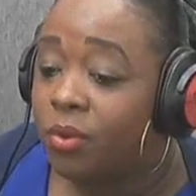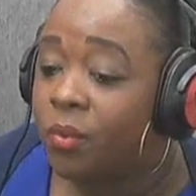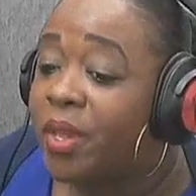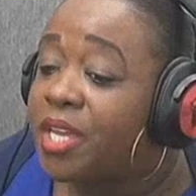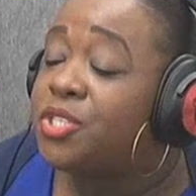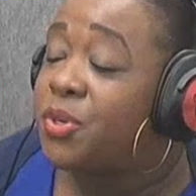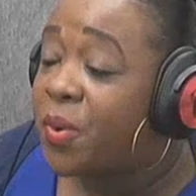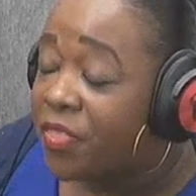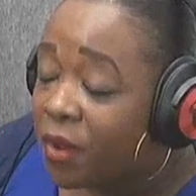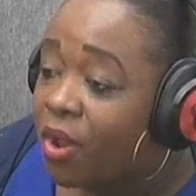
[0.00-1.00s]
We could do
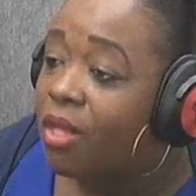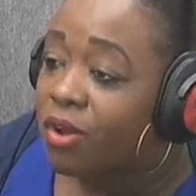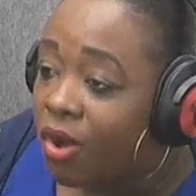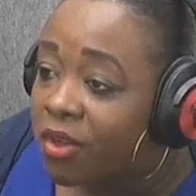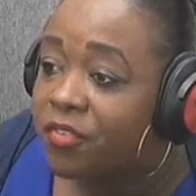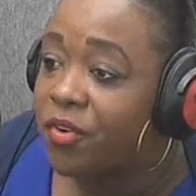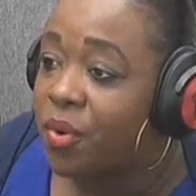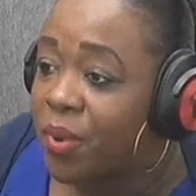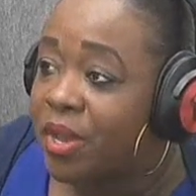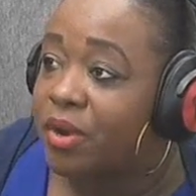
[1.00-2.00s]
without alcohol for a
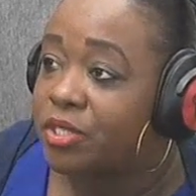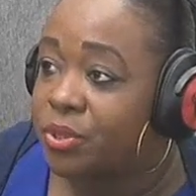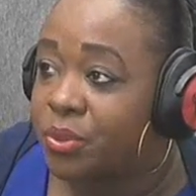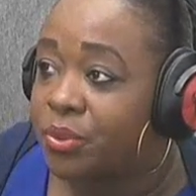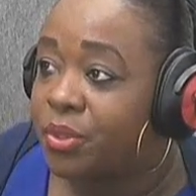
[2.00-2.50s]
week or two.